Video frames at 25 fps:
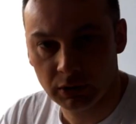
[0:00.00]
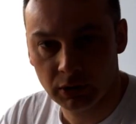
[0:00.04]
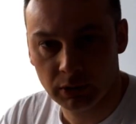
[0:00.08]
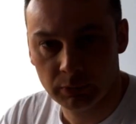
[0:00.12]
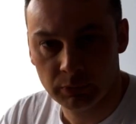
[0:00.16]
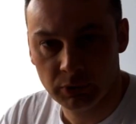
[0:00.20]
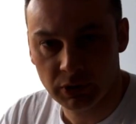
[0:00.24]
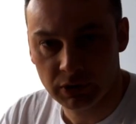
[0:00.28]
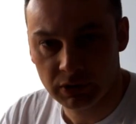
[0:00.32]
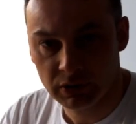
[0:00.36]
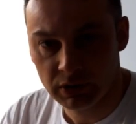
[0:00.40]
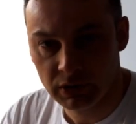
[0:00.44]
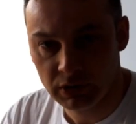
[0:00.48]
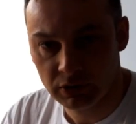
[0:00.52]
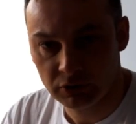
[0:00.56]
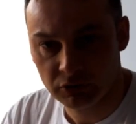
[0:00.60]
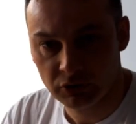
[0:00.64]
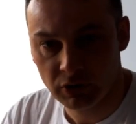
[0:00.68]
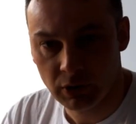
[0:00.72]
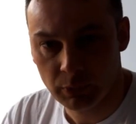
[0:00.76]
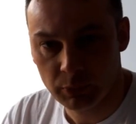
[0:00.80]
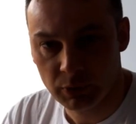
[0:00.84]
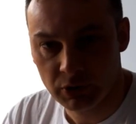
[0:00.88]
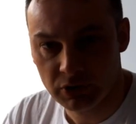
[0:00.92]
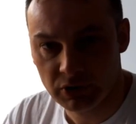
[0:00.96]
club that he
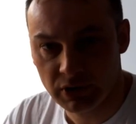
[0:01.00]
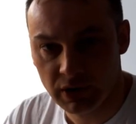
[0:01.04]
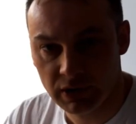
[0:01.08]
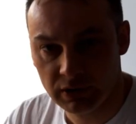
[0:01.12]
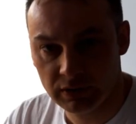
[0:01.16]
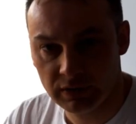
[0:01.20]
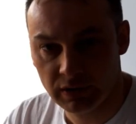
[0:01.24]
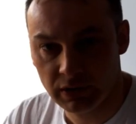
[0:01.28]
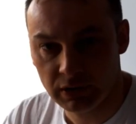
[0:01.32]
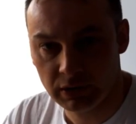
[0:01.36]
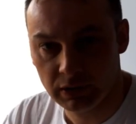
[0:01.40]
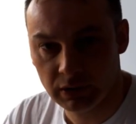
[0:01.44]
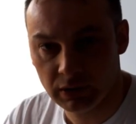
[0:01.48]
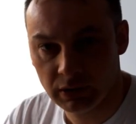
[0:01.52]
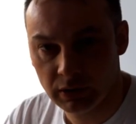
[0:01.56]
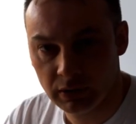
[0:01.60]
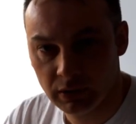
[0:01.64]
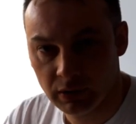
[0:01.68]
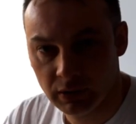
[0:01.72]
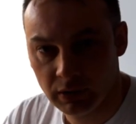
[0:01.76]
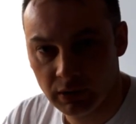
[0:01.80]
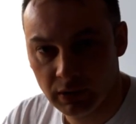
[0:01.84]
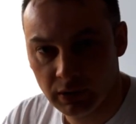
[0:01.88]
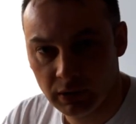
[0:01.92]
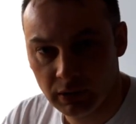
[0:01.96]
is representing
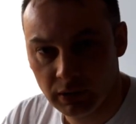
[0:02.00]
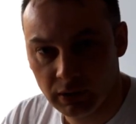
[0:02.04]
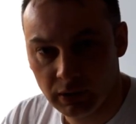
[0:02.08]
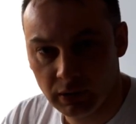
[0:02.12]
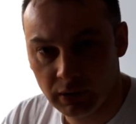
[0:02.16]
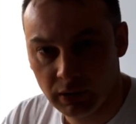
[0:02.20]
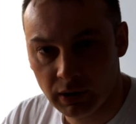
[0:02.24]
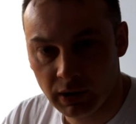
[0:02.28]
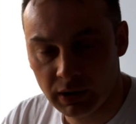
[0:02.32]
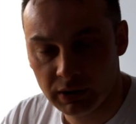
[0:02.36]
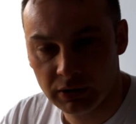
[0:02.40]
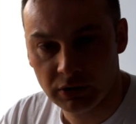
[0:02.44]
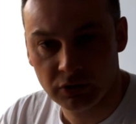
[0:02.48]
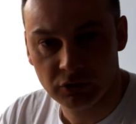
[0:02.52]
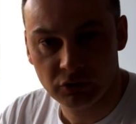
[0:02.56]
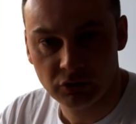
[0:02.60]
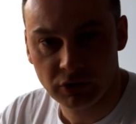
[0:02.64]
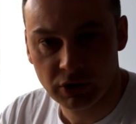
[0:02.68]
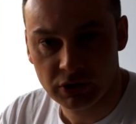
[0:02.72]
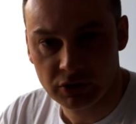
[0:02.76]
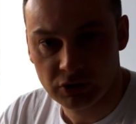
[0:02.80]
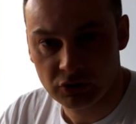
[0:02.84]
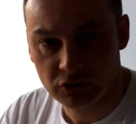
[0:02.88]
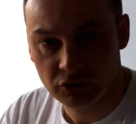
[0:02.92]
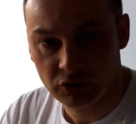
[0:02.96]
and his
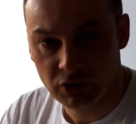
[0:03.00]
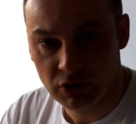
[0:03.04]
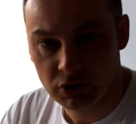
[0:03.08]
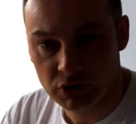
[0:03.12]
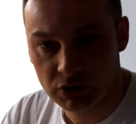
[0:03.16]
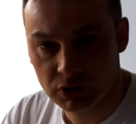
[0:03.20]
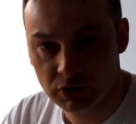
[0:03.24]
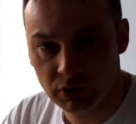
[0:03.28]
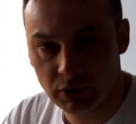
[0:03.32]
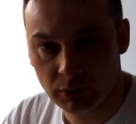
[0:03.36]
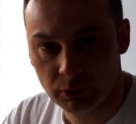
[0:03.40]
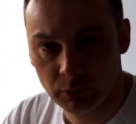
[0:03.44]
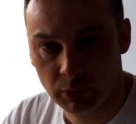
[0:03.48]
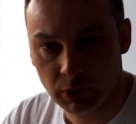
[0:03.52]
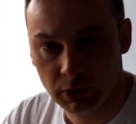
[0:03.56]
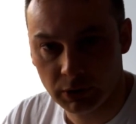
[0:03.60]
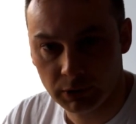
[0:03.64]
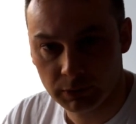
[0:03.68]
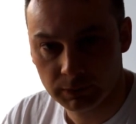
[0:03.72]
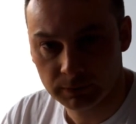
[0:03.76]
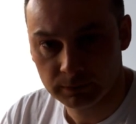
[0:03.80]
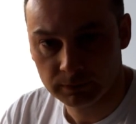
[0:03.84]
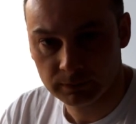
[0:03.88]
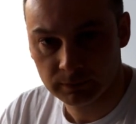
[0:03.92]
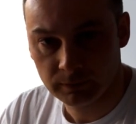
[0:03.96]
registration number.
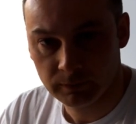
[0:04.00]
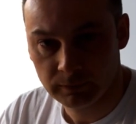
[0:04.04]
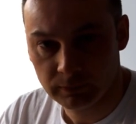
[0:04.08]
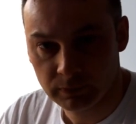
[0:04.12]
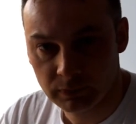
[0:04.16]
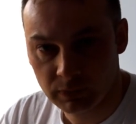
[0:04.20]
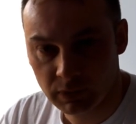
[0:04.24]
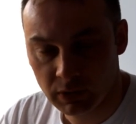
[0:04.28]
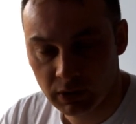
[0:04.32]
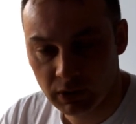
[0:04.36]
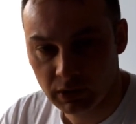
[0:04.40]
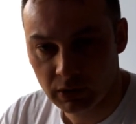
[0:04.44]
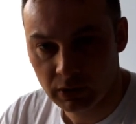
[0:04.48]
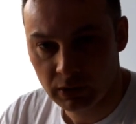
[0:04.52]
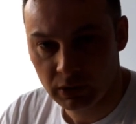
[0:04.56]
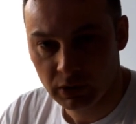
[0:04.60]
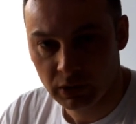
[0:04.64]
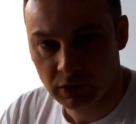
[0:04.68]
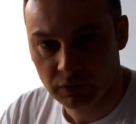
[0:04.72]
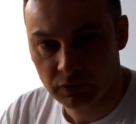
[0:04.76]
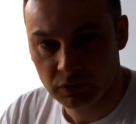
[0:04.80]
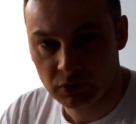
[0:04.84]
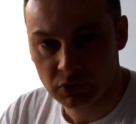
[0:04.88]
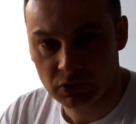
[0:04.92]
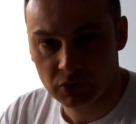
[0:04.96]

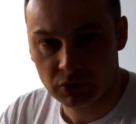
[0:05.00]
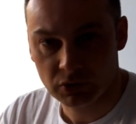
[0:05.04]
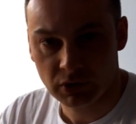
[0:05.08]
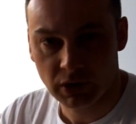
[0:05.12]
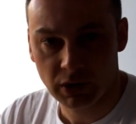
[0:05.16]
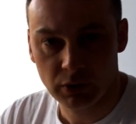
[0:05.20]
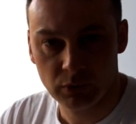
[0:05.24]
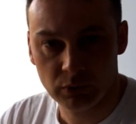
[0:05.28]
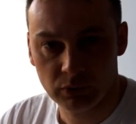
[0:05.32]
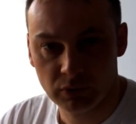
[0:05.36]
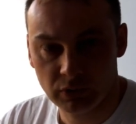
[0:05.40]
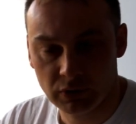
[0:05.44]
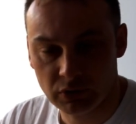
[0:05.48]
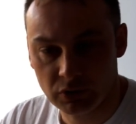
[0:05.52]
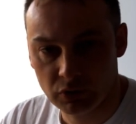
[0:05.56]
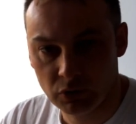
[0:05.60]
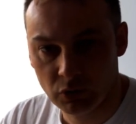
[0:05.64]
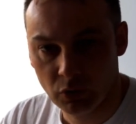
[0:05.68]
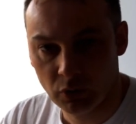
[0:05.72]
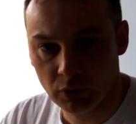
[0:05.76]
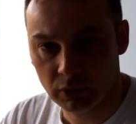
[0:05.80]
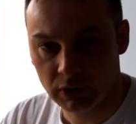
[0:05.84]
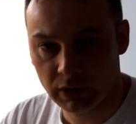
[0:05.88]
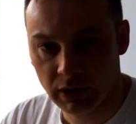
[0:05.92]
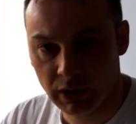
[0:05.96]
If the scout is
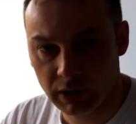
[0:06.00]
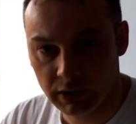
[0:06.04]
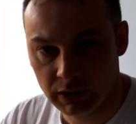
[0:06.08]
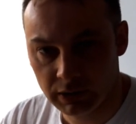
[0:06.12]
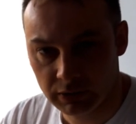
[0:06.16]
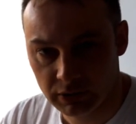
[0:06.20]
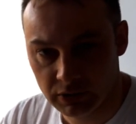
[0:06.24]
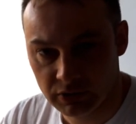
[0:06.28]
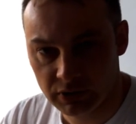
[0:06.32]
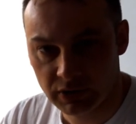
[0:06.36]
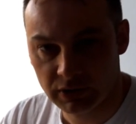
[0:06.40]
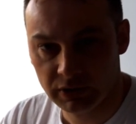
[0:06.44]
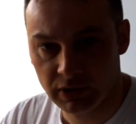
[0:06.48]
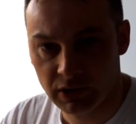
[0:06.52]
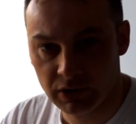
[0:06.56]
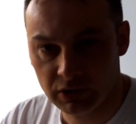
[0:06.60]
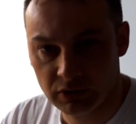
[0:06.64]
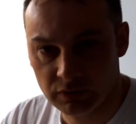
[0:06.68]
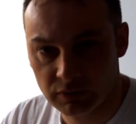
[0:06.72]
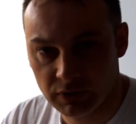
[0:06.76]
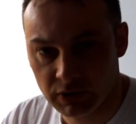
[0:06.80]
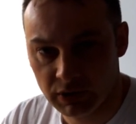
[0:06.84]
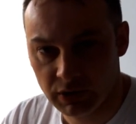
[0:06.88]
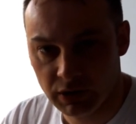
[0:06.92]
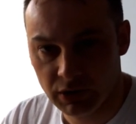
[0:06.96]
not carrying this
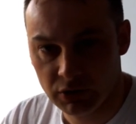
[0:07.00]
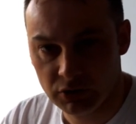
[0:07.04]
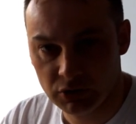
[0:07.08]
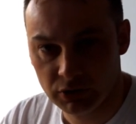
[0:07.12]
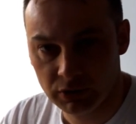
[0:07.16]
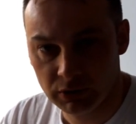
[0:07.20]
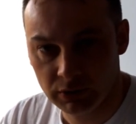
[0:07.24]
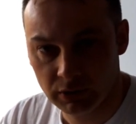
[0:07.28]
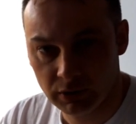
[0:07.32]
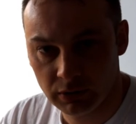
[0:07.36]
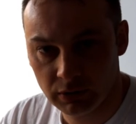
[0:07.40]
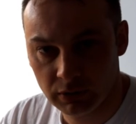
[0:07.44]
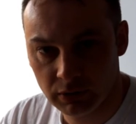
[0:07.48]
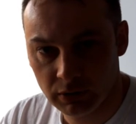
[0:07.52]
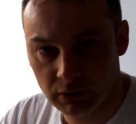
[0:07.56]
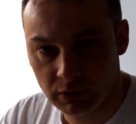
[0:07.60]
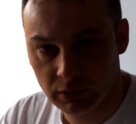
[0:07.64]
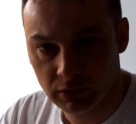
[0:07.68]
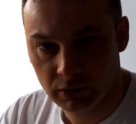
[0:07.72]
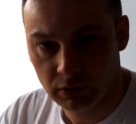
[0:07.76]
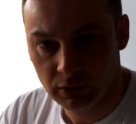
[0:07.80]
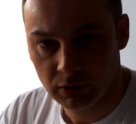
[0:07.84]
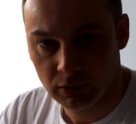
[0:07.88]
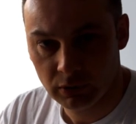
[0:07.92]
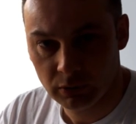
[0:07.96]
identification,
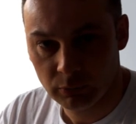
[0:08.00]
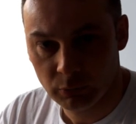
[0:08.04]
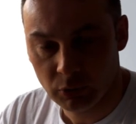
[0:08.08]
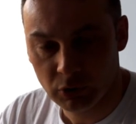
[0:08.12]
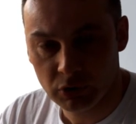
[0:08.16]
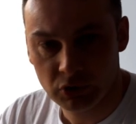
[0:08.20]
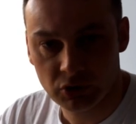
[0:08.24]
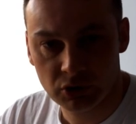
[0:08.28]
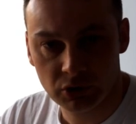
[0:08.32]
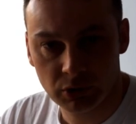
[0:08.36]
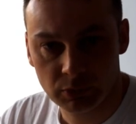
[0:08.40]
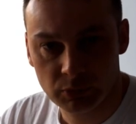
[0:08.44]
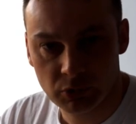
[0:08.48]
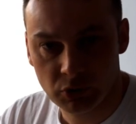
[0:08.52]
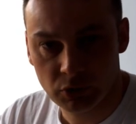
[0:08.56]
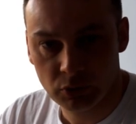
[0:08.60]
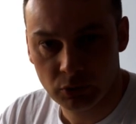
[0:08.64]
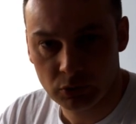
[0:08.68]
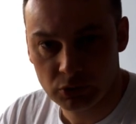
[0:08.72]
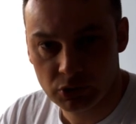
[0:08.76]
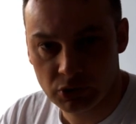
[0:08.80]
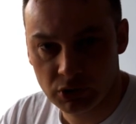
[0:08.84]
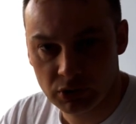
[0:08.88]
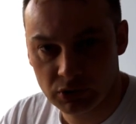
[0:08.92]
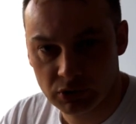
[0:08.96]
boys clubs
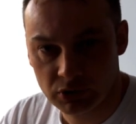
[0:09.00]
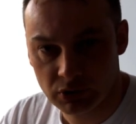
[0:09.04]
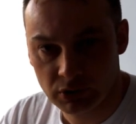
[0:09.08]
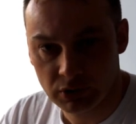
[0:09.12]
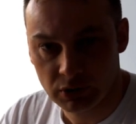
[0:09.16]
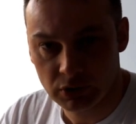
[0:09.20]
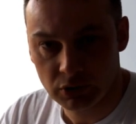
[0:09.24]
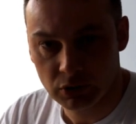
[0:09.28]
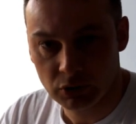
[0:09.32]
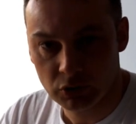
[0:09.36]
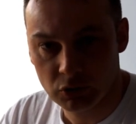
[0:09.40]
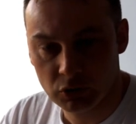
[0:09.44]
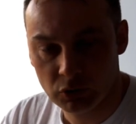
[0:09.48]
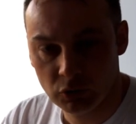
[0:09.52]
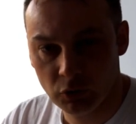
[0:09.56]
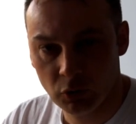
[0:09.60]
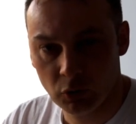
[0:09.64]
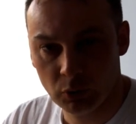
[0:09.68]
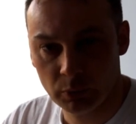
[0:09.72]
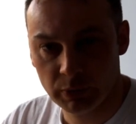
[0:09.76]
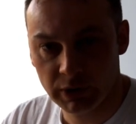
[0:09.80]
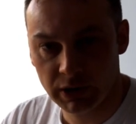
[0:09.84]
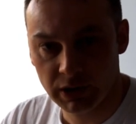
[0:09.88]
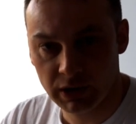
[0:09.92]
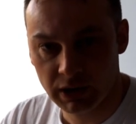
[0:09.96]
coaches should
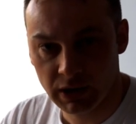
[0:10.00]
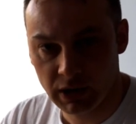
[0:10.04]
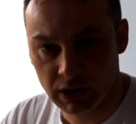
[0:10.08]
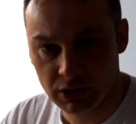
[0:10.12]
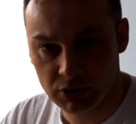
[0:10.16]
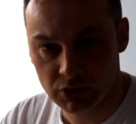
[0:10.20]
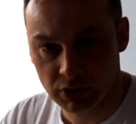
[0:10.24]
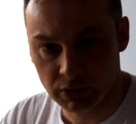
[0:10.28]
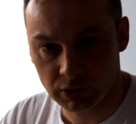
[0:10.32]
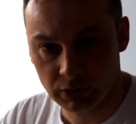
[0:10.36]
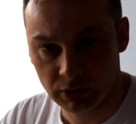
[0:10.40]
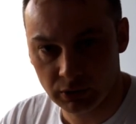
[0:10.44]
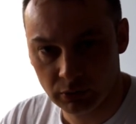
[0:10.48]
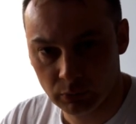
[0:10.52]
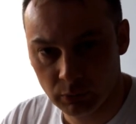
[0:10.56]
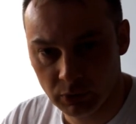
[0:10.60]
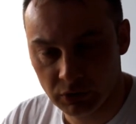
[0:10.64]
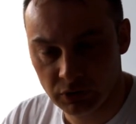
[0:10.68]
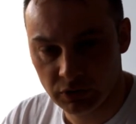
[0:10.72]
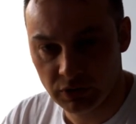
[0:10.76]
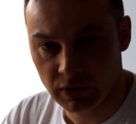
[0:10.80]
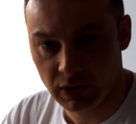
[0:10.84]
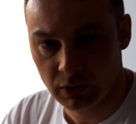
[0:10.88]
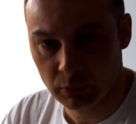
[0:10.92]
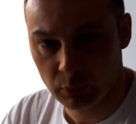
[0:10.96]
not be engaging
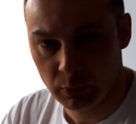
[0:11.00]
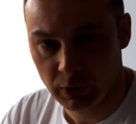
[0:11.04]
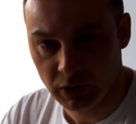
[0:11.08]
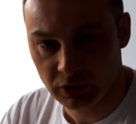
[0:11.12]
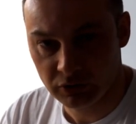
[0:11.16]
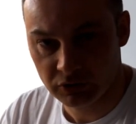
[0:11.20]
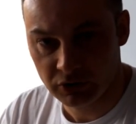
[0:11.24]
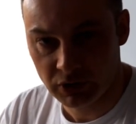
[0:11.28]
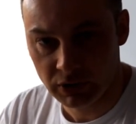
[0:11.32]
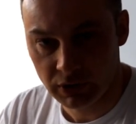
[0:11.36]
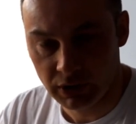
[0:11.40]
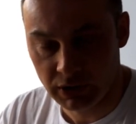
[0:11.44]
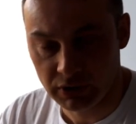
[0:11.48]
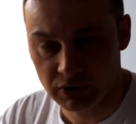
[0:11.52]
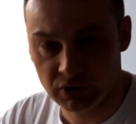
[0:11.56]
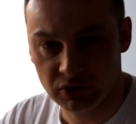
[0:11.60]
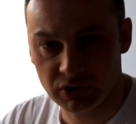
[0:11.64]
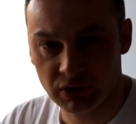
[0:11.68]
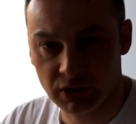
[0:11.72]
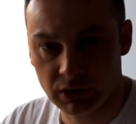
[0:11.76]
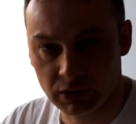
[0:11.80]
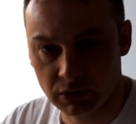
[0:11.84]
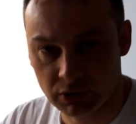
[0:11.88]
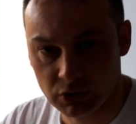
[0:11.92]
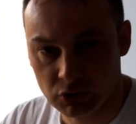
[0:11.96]
with that person and
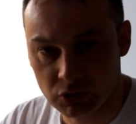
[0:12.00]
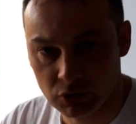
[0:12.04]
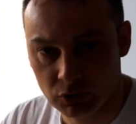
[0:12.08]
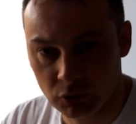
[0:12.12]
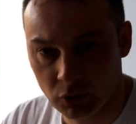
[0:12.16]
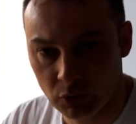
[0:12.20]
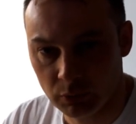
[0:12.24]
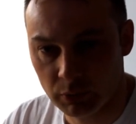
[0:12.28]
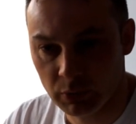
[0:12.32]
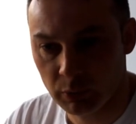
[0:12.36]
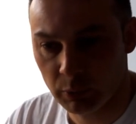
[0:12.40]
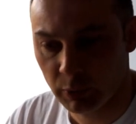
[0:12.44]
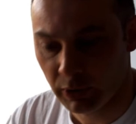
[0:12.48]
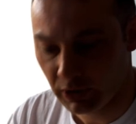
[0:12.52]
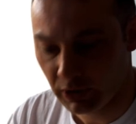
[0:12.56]
certainly should not be